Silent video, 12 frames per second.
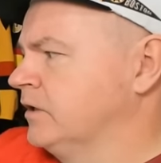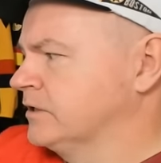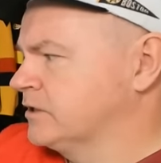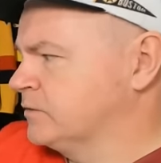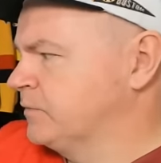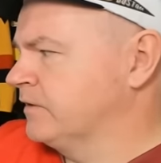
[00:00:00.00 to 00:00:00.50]

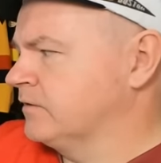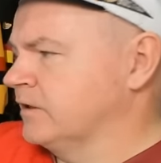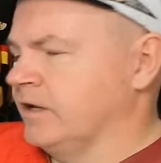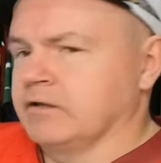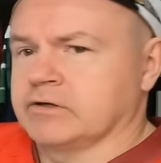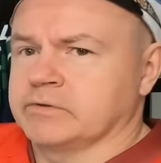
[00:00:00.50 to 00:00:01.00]
Smith and
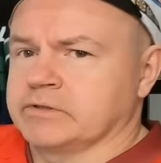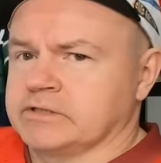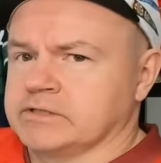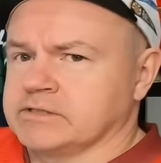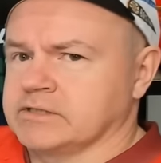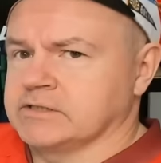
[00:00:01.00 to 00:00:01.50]
Eller with
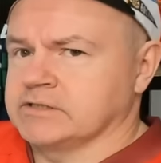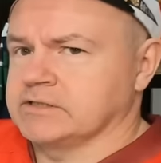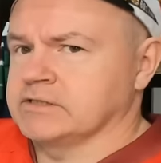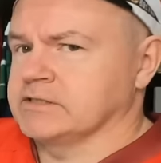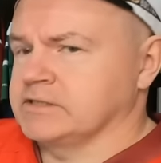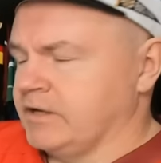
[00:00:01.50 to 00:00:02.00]
the assists
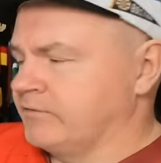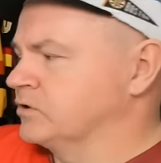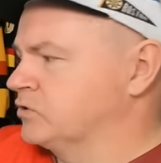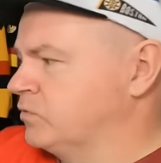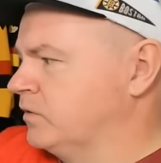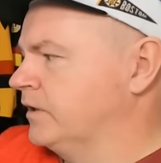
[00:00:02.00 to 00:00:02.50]
at
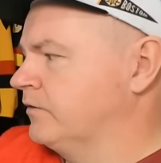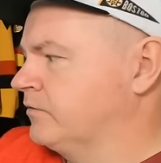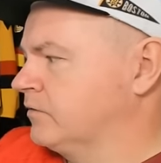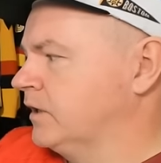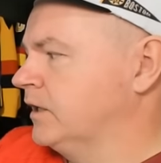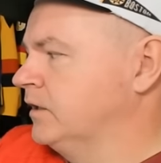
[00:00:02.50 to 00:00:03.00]

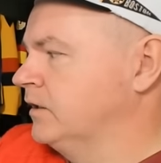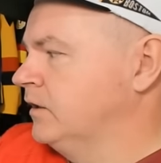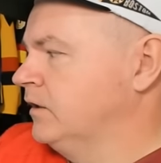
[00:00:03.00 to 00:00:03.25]
723.